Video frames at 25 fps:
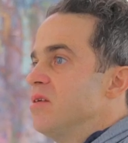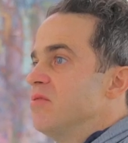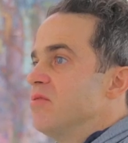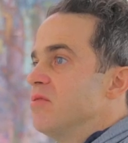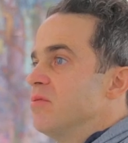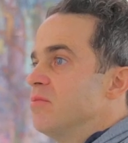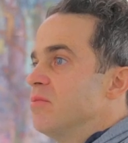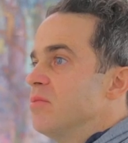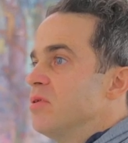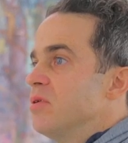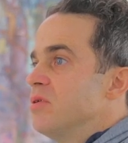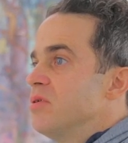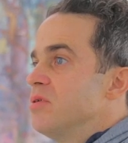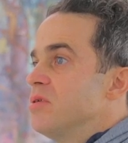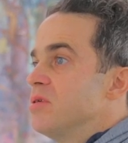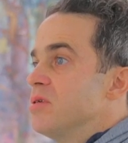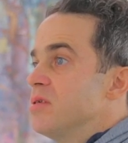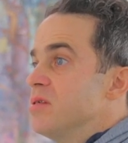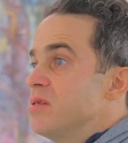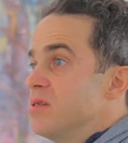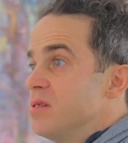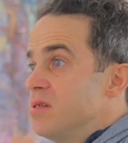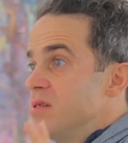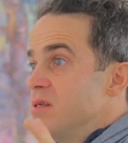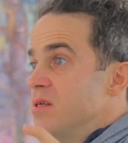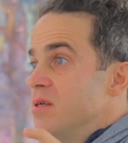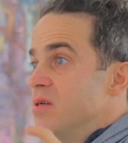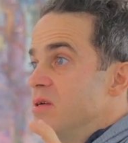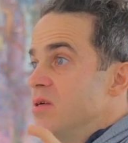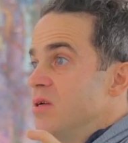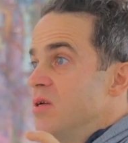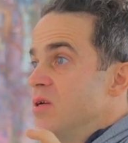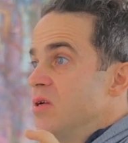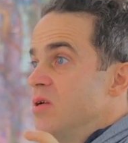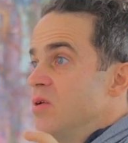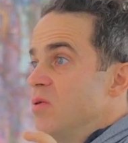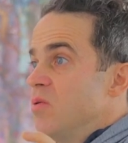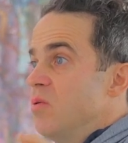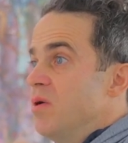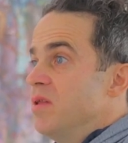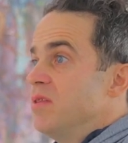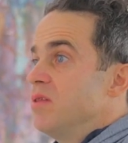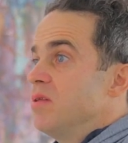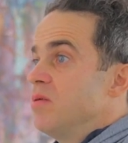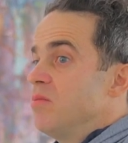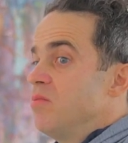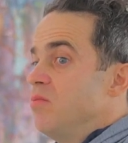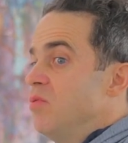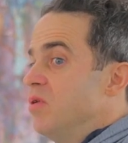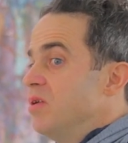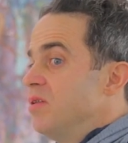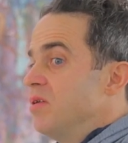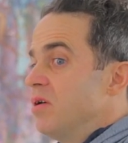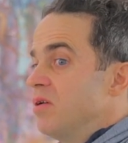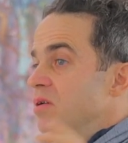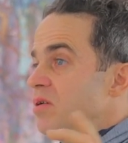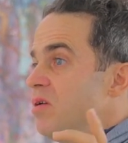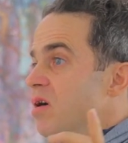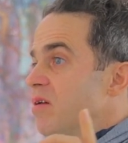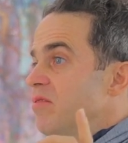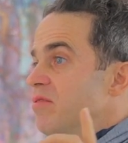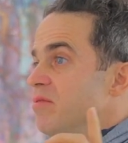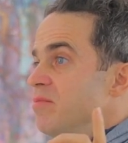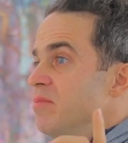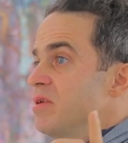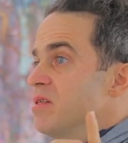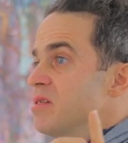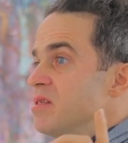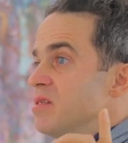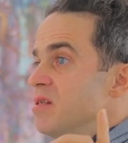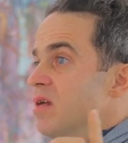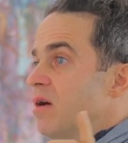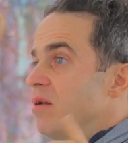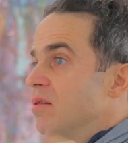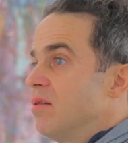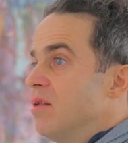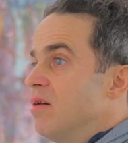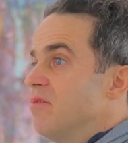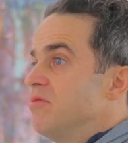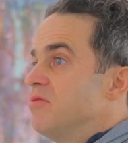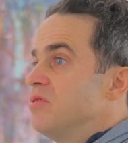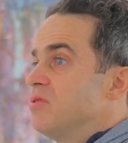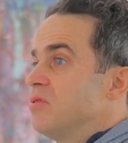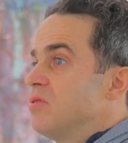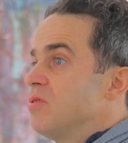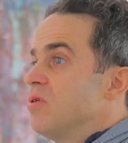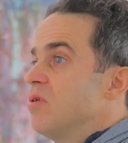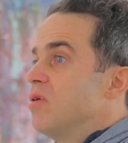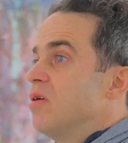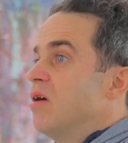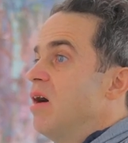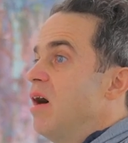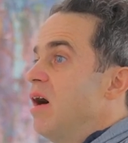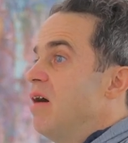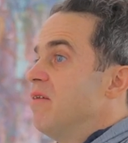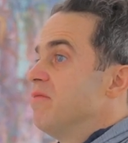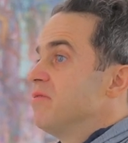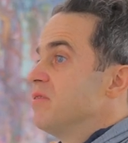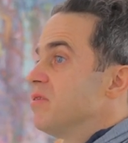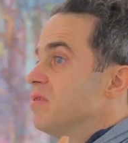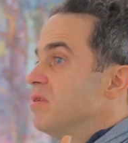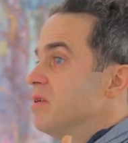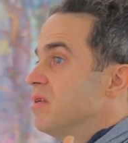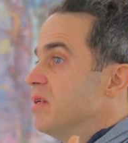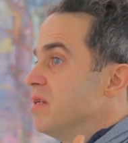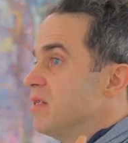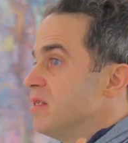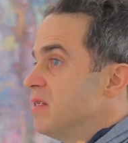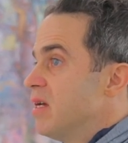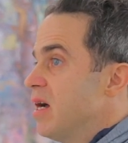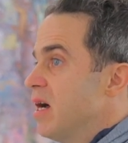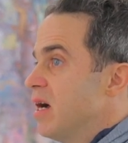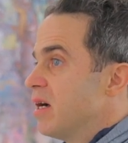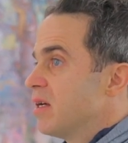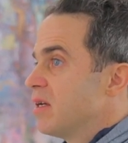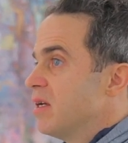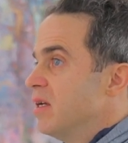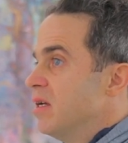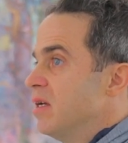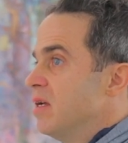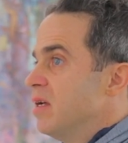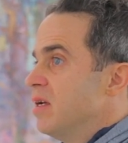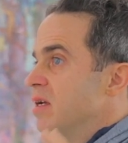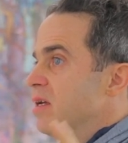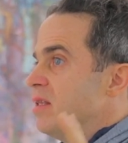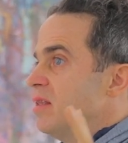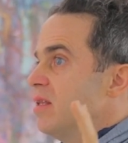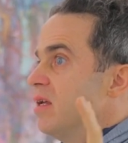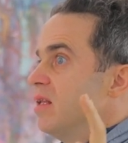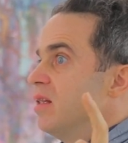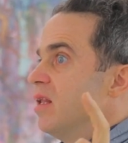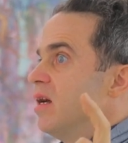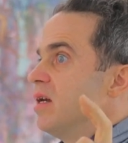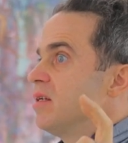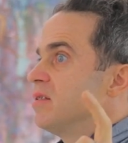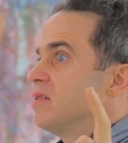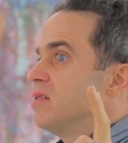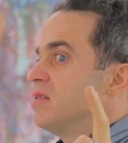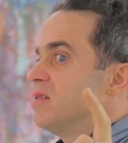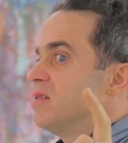of emergency, what, the, what our governments now love to call after an attack. They like to